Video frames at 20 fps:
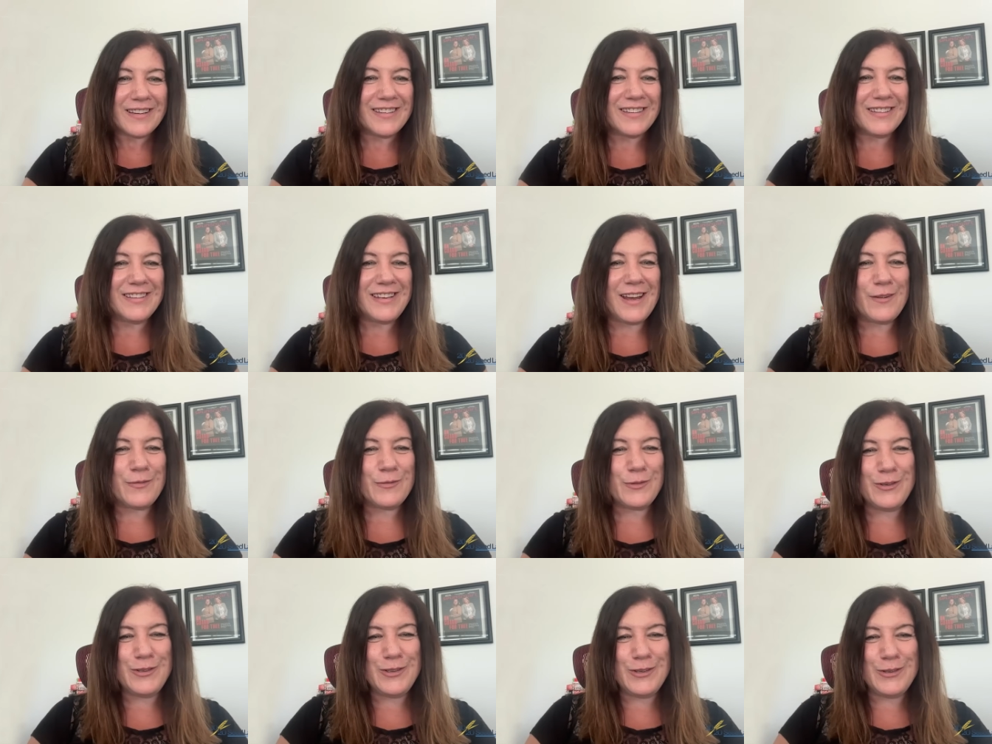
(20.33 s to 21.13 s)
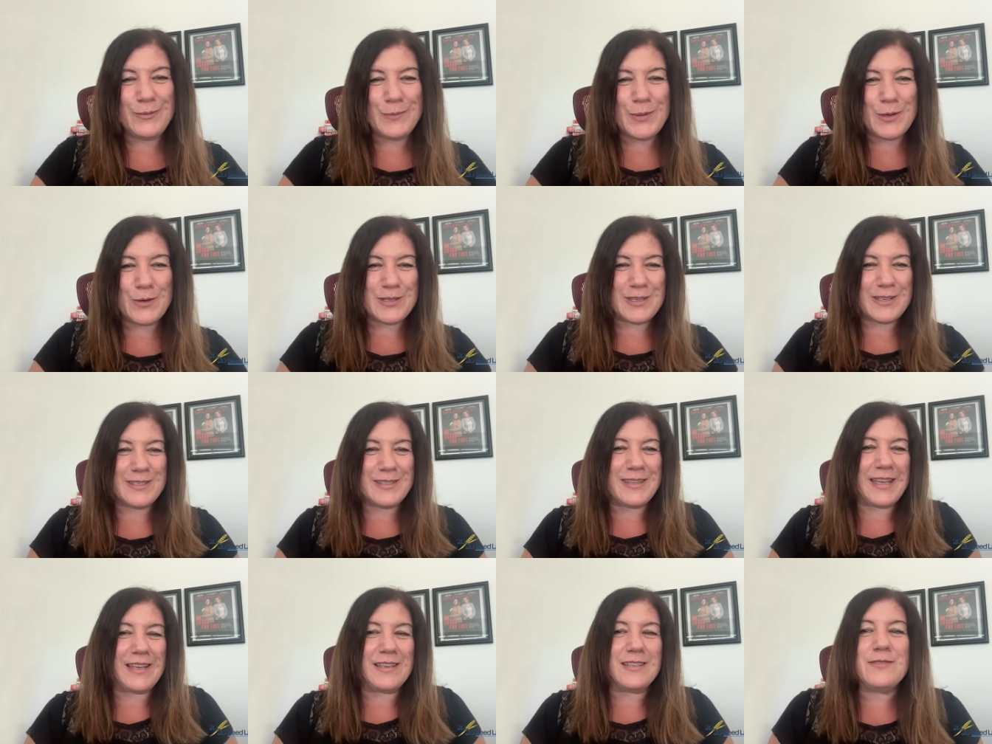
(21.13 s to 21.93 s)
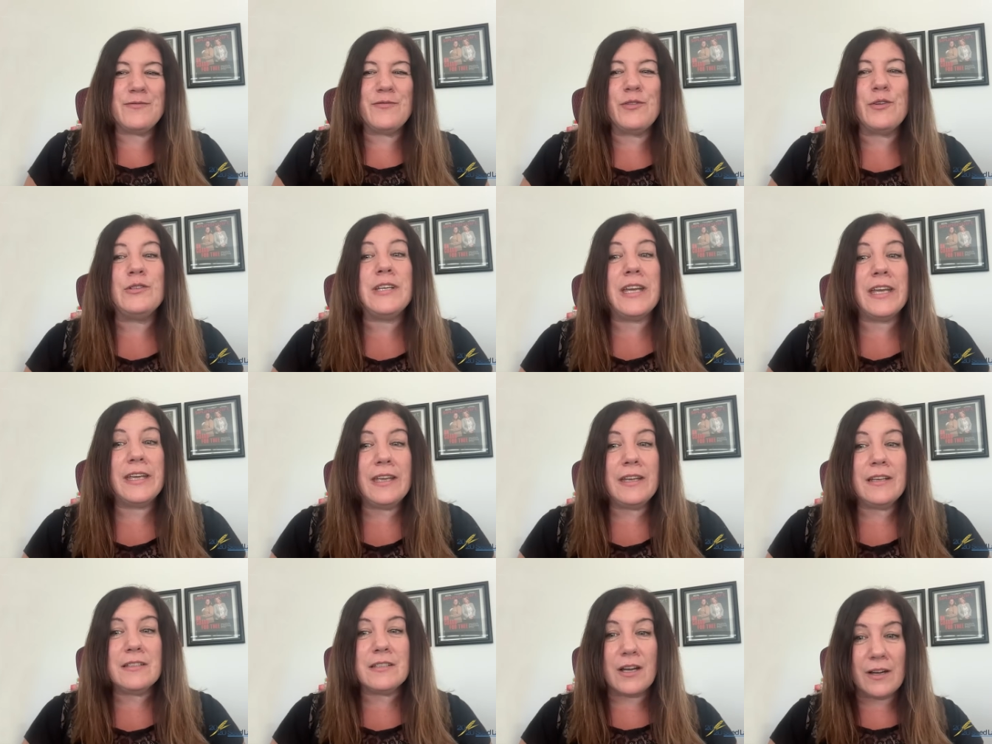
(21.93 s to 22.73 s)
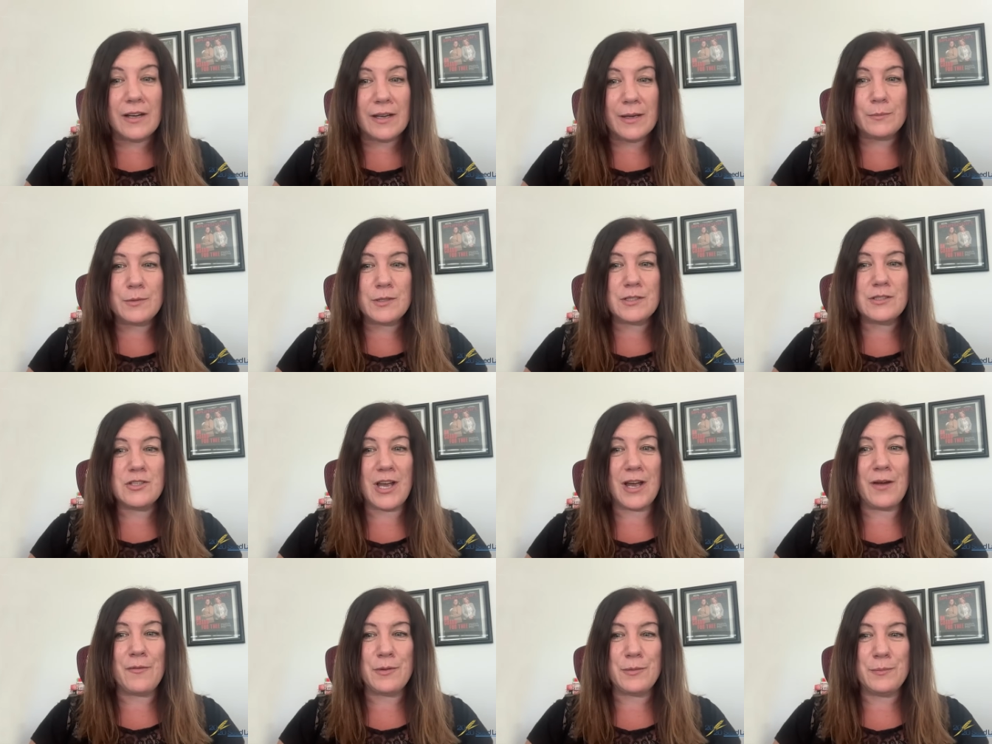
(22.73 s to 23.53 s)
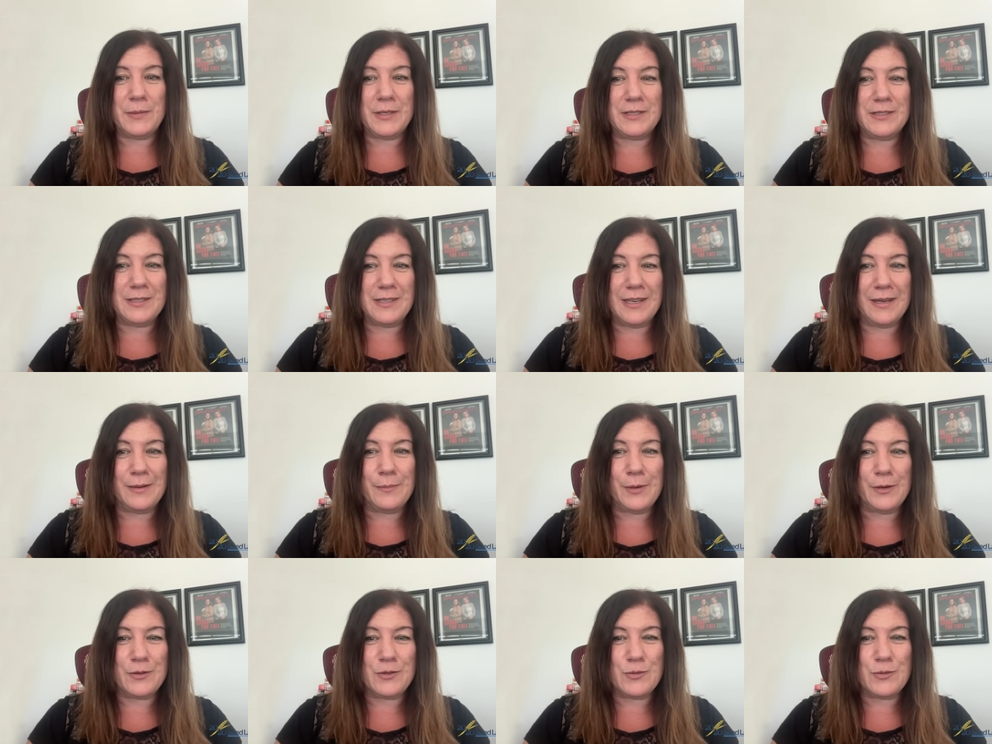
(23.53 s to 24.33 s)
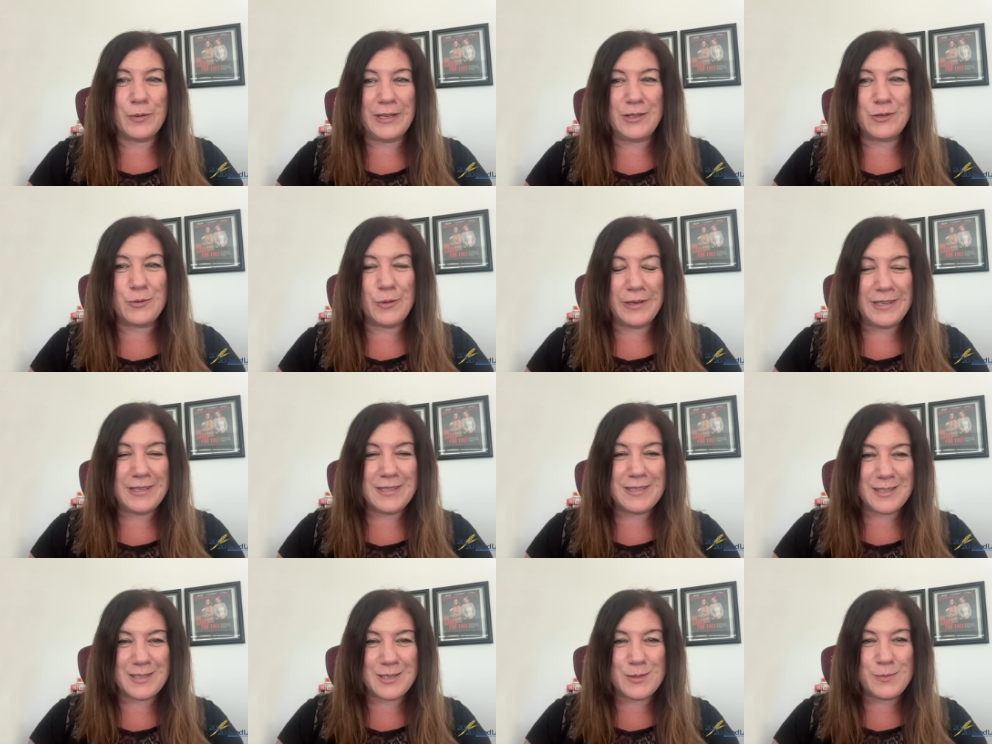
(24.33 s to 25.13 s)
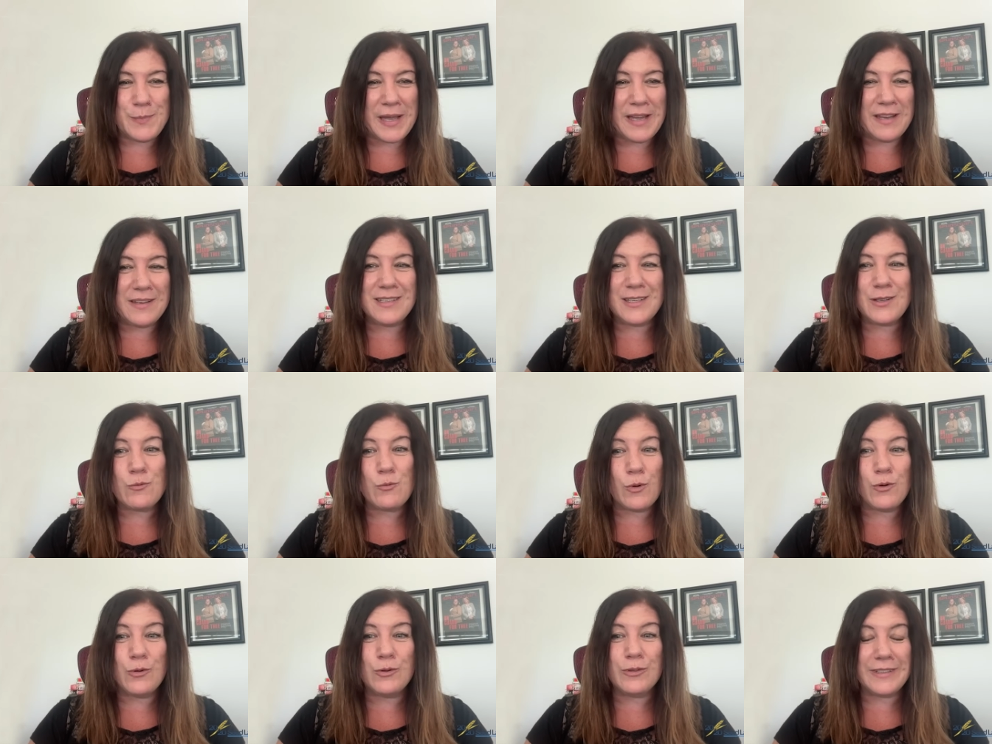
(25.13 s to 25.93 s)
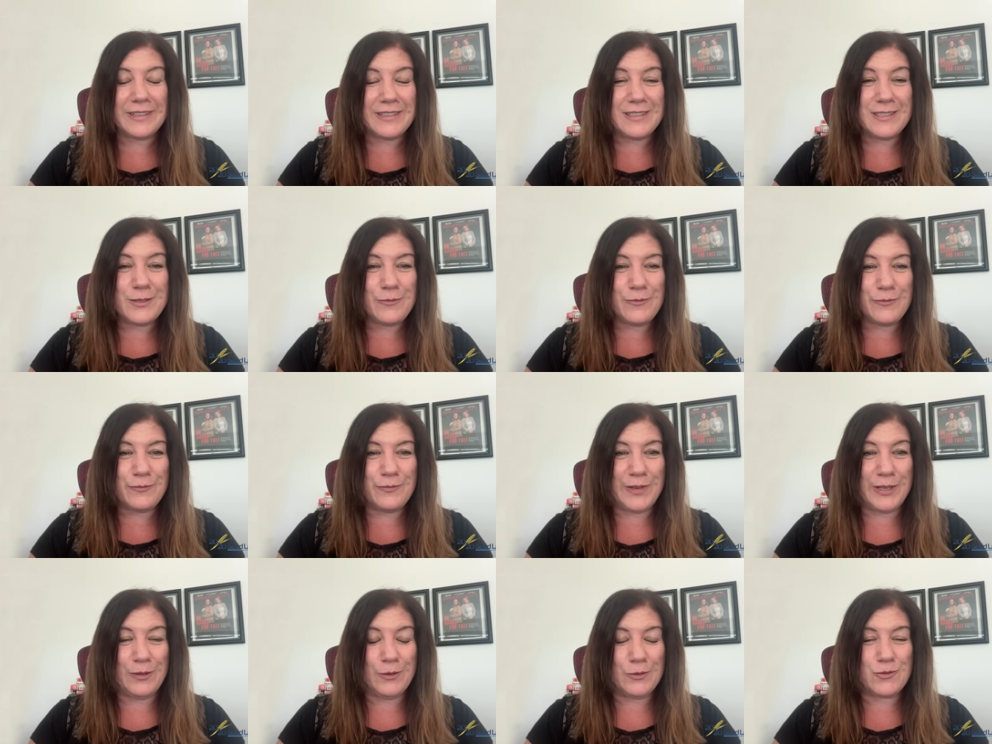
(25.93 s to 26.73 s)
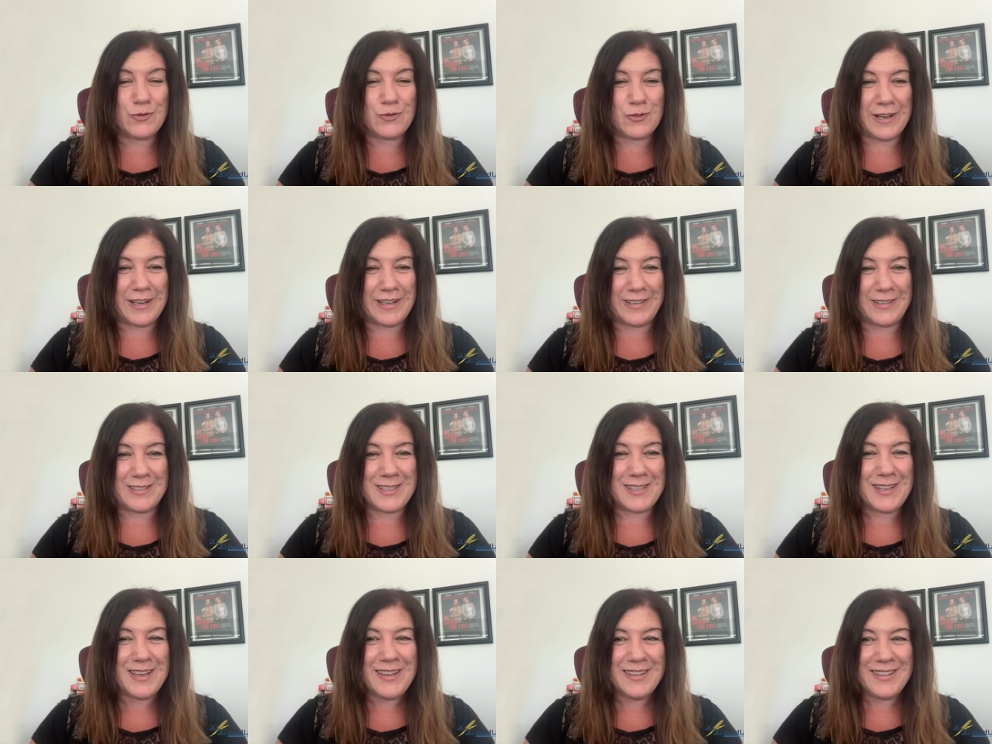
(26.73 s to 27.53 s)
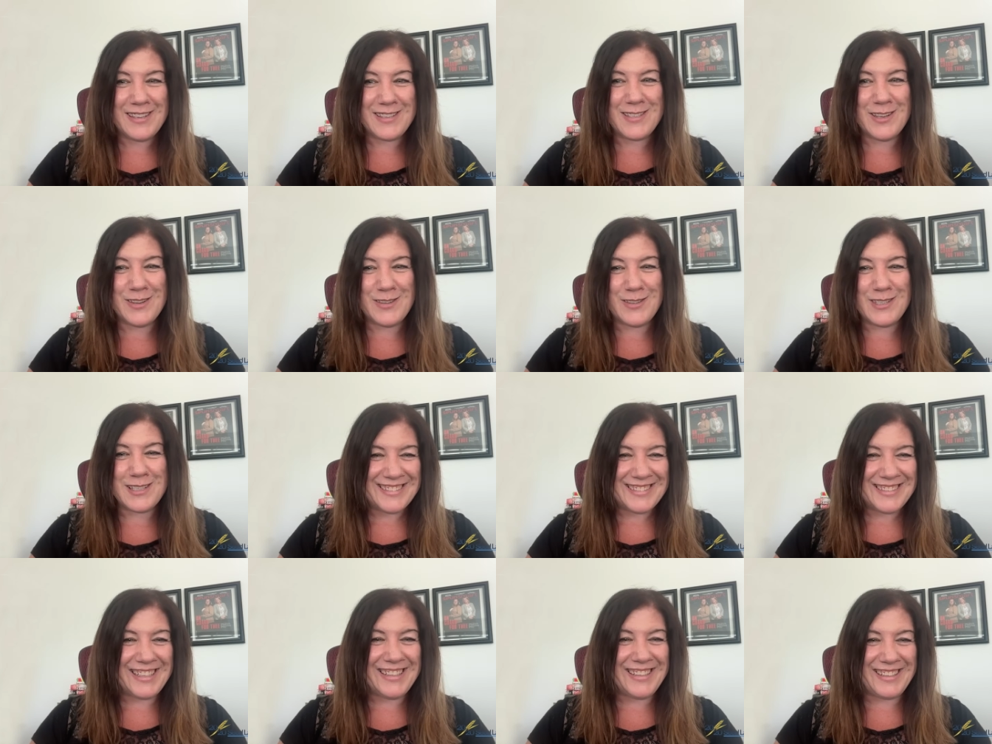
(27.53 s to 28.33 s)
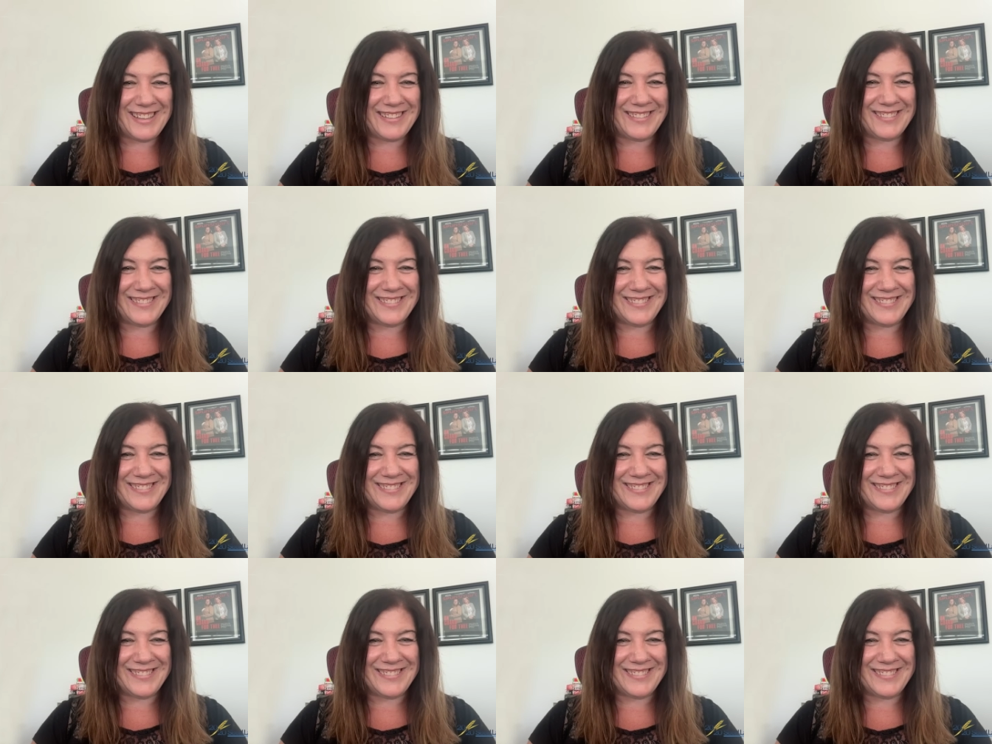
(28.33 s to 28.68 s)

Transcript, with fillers: Good afternoon, Moses. Thanks for taking time to chat with me today about twenty twenty's expanding role into field trials. That sounds exciting.